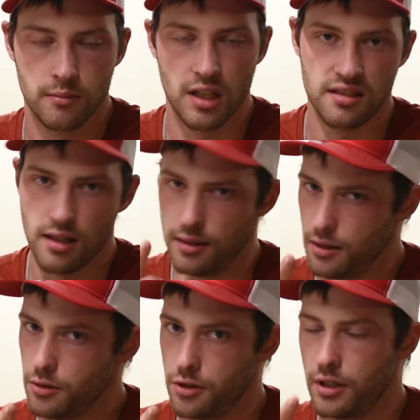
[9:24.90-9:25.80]
I say
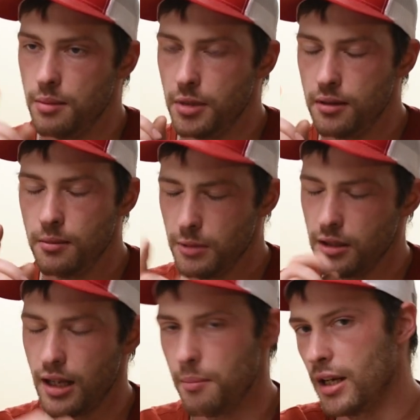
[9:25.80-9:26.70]
usually, but
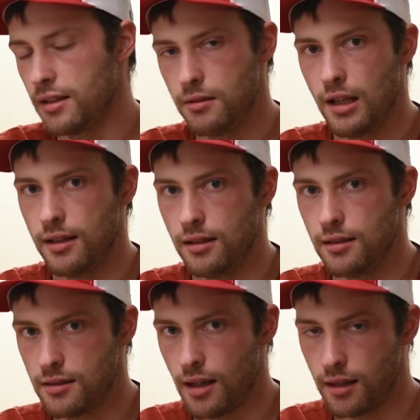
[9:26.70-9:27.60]
we'll get back to that in
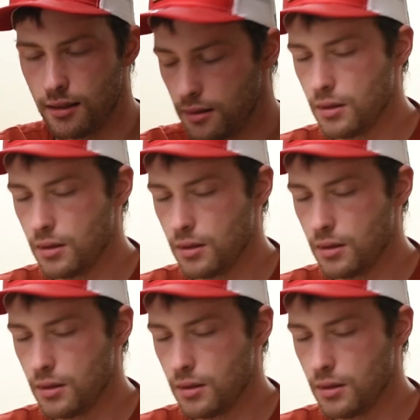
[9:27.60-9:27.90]
a second.